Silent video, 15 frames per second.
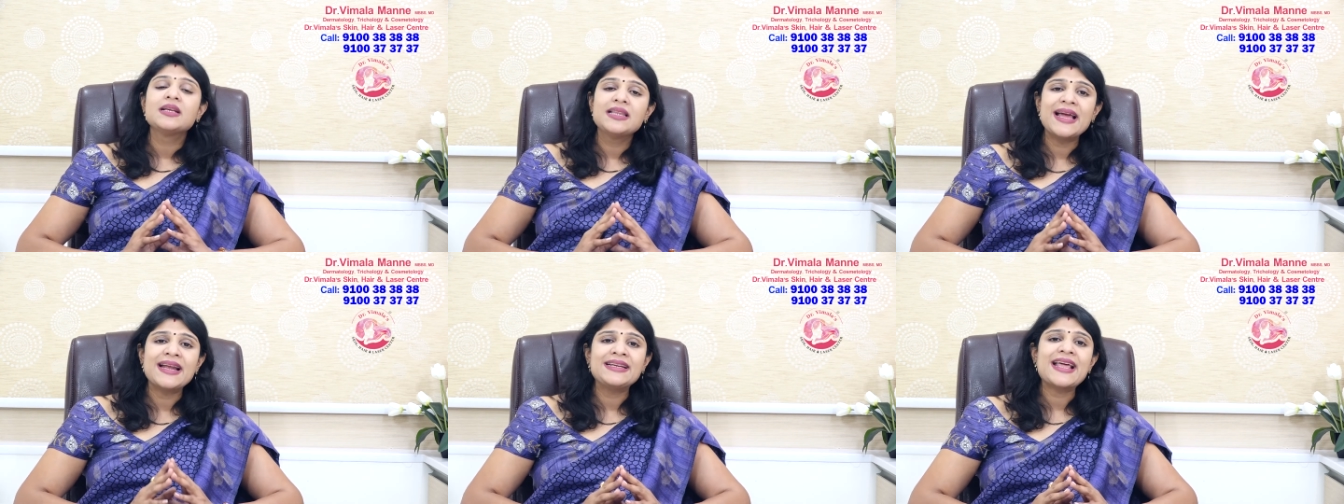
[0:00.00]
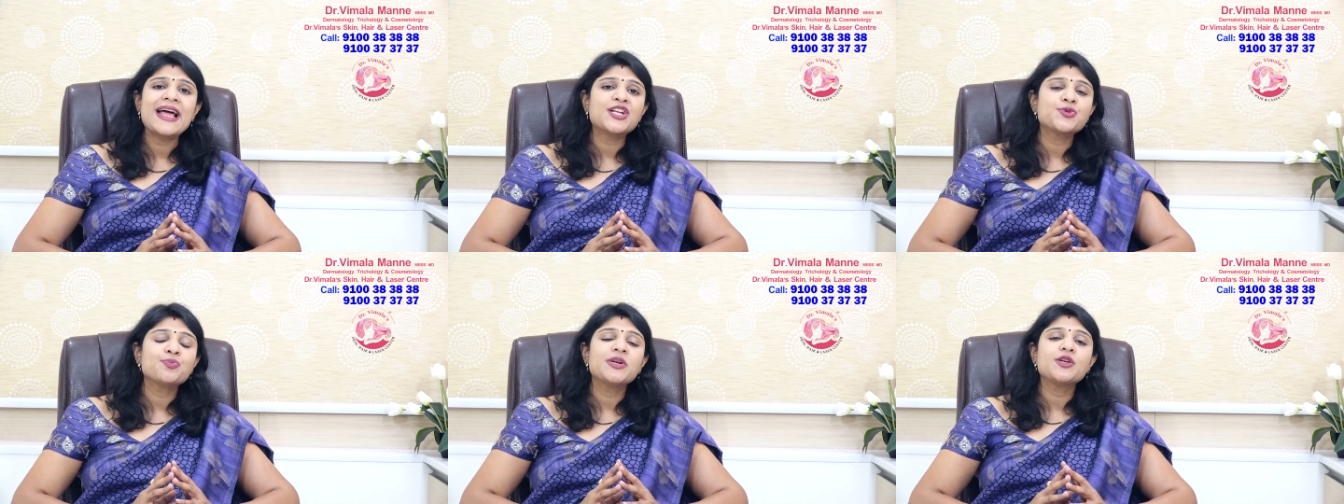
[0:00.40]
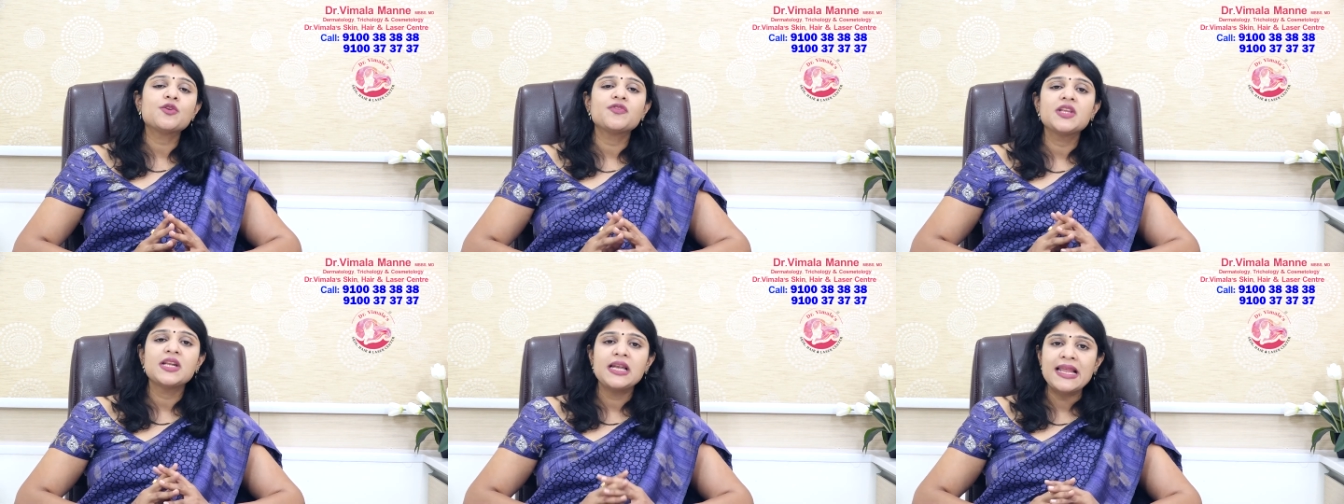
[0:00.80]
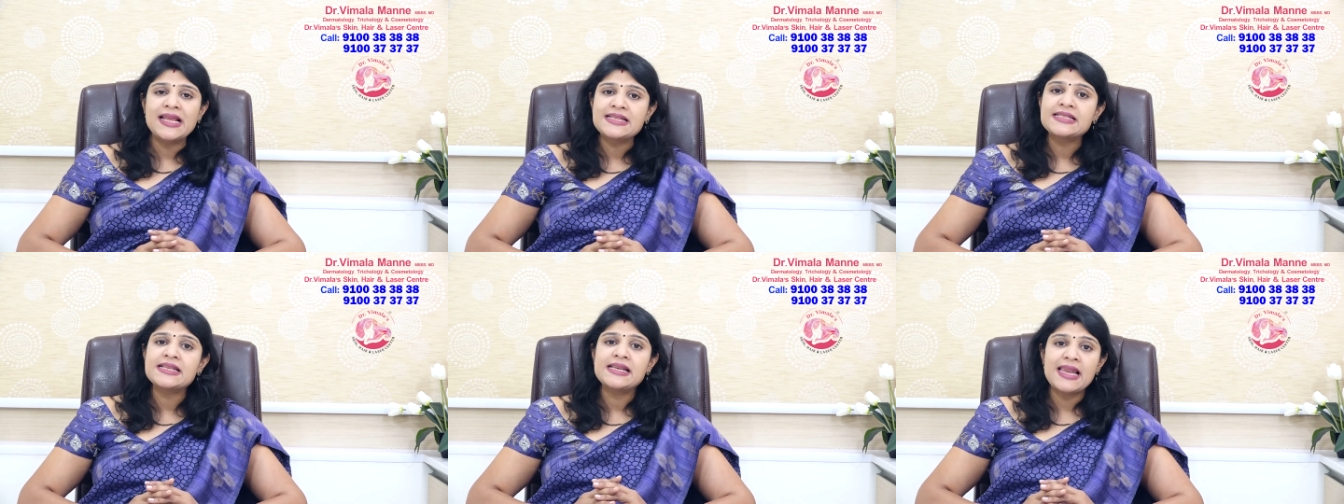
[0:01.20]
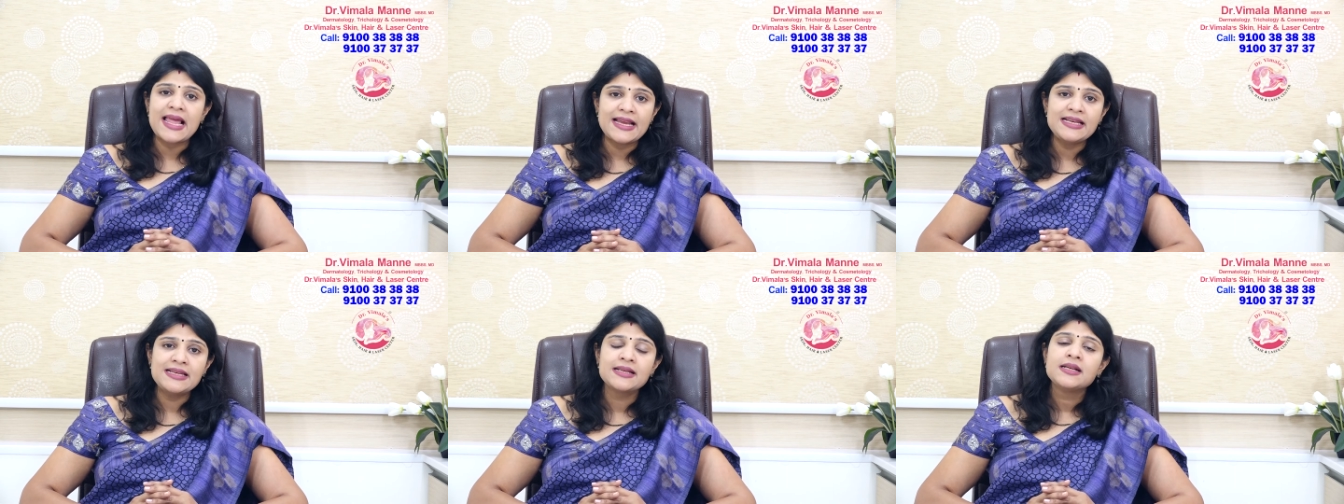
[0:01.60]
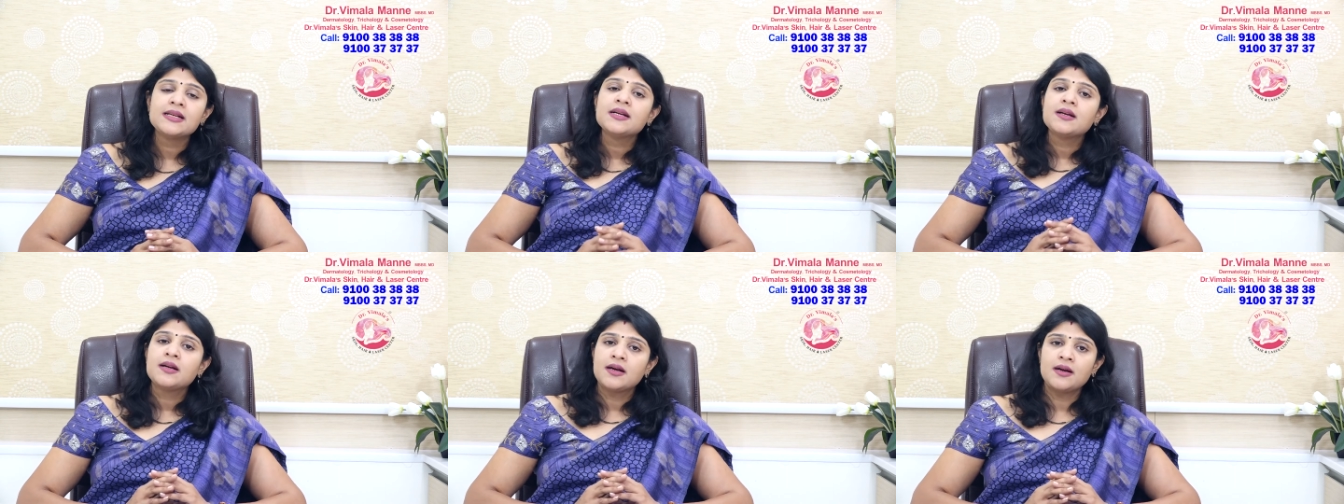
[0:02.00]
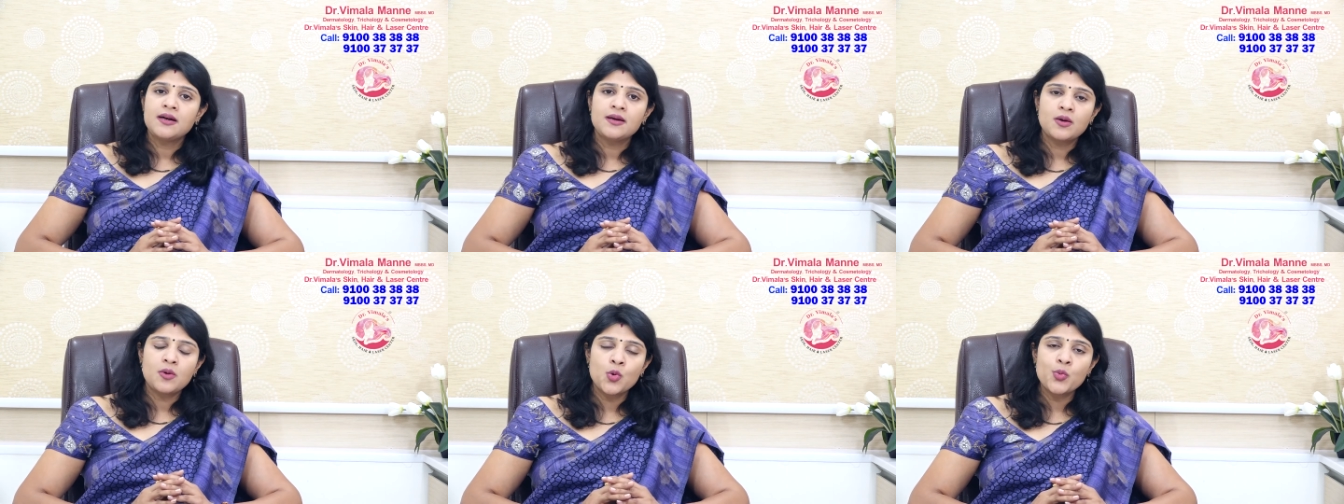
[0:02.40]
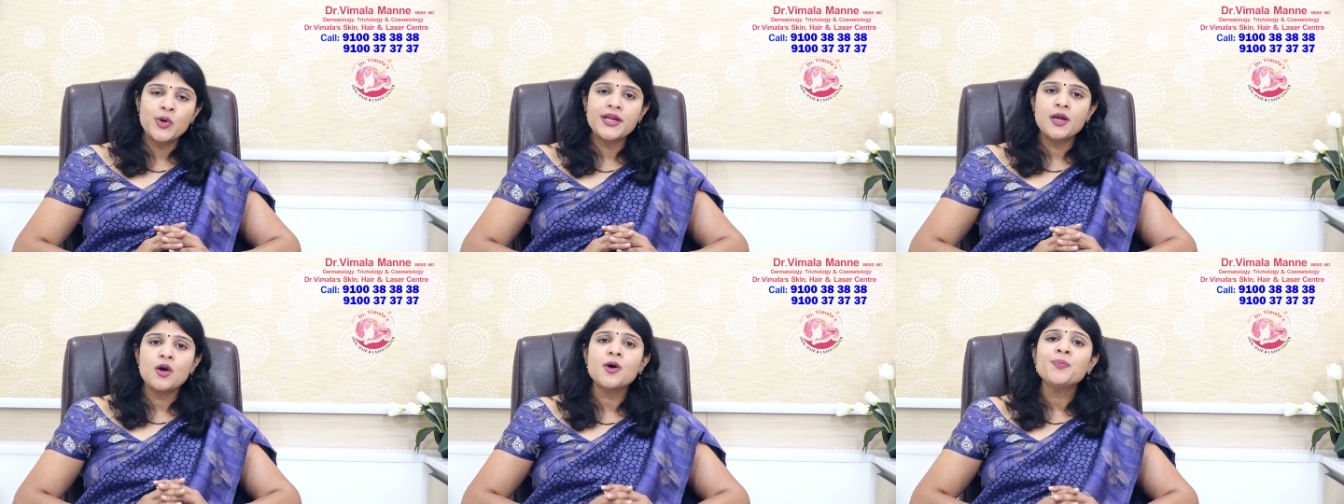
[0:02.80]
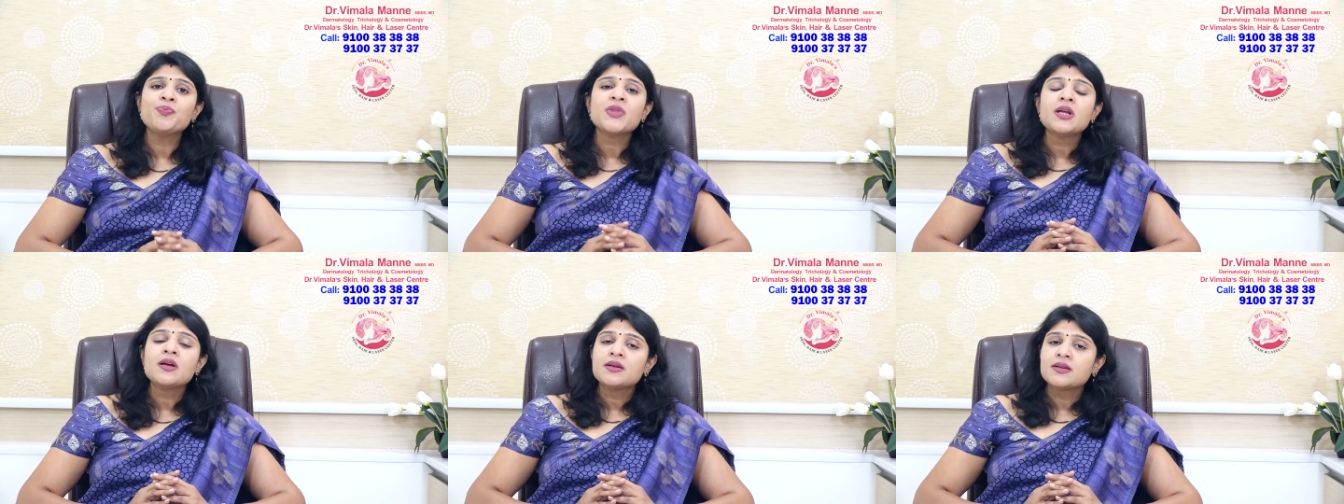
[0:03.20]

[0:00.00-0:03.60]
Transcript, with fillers: the attachment of the laser light uh, over your